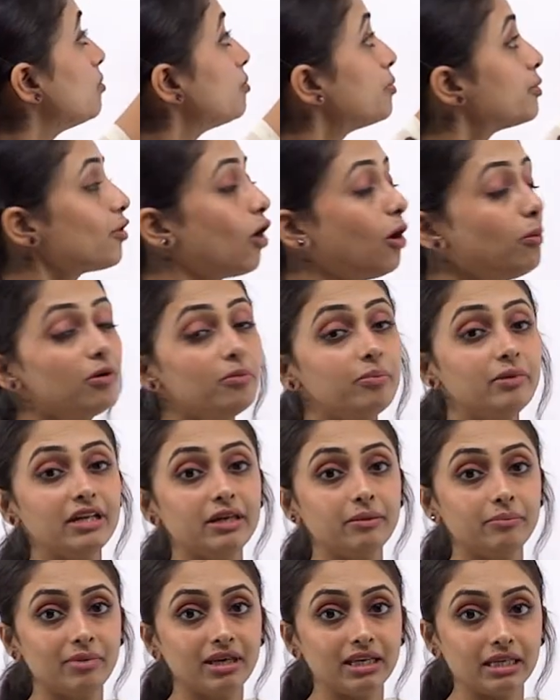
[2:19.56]

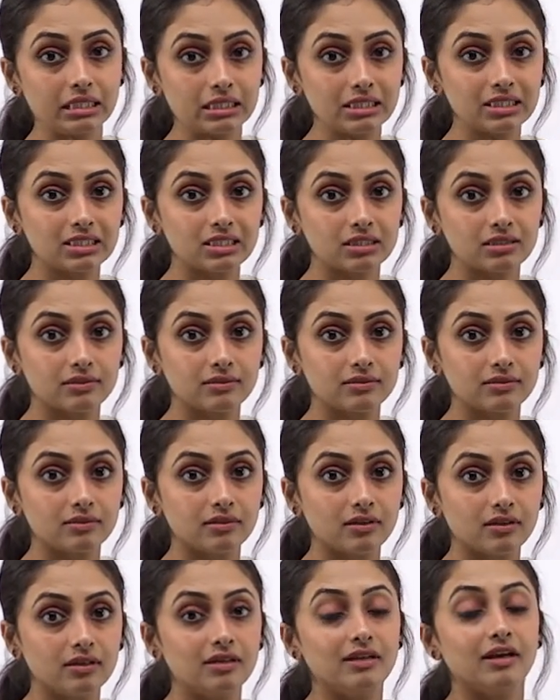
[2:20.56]
Probably means
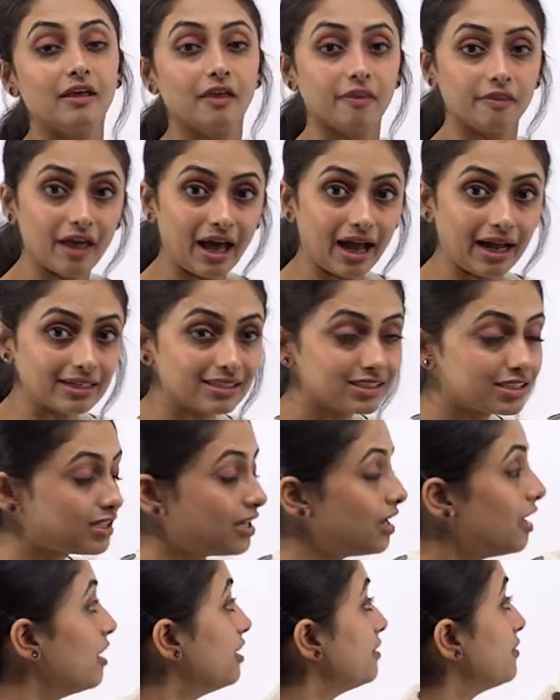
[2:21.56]
that
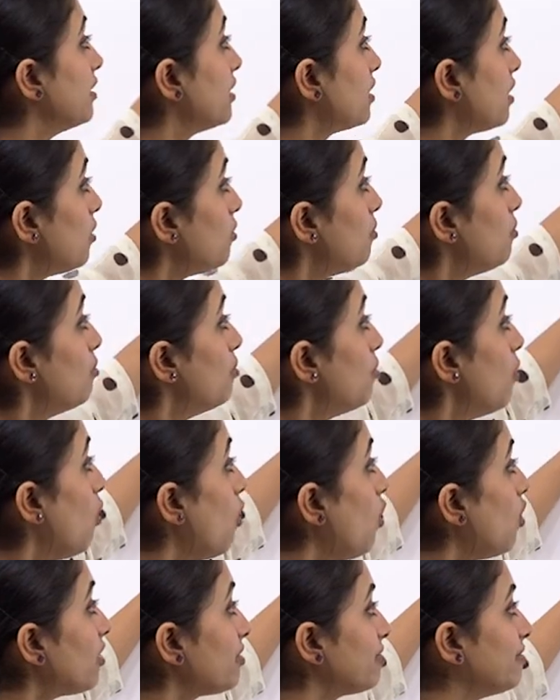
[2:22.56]
there are
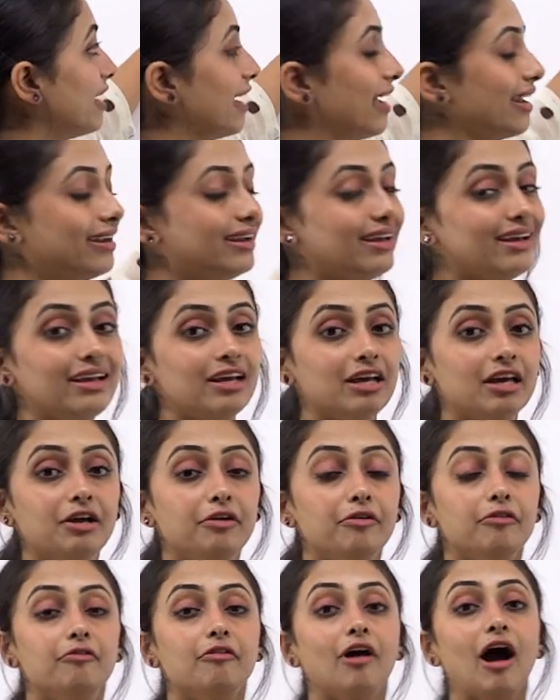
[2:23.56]
more than
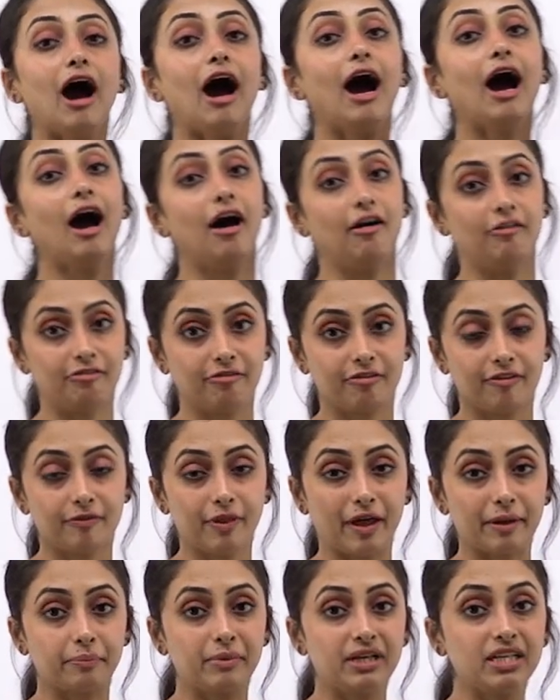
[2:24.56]
half,
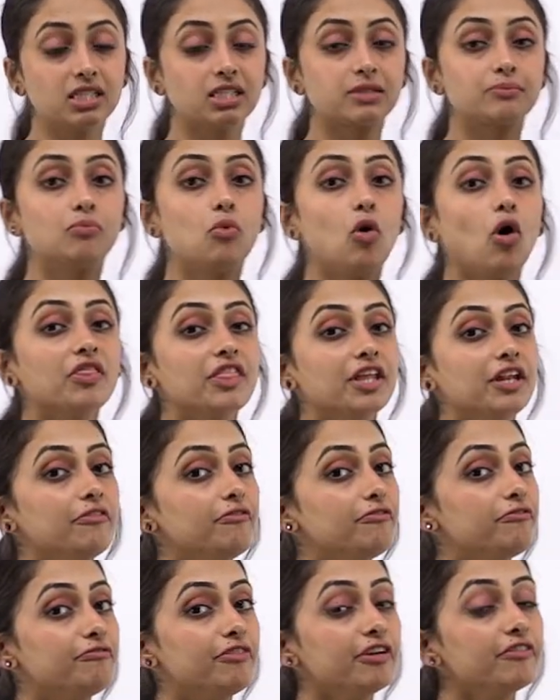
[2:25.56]
that means more than
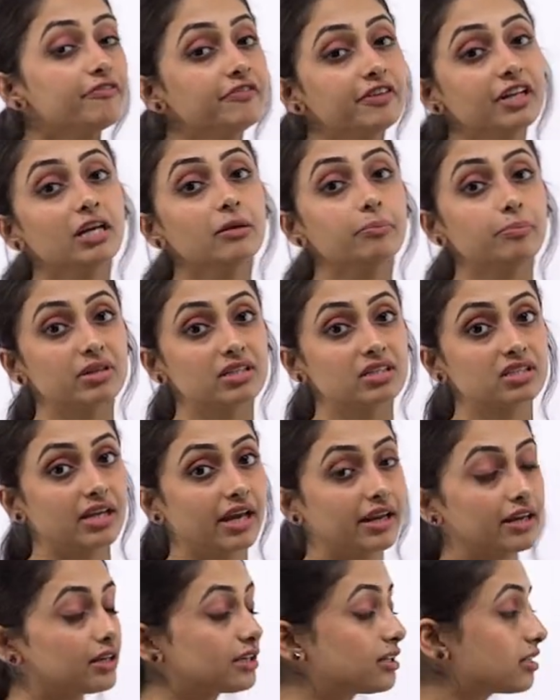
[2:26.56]

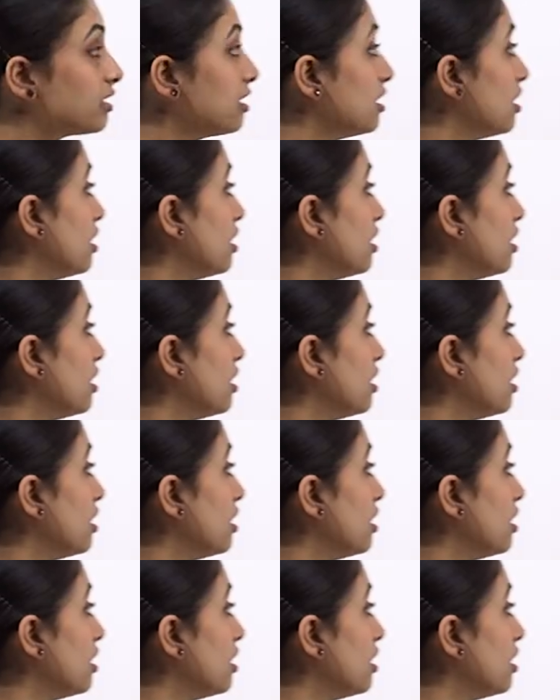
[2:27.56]
50%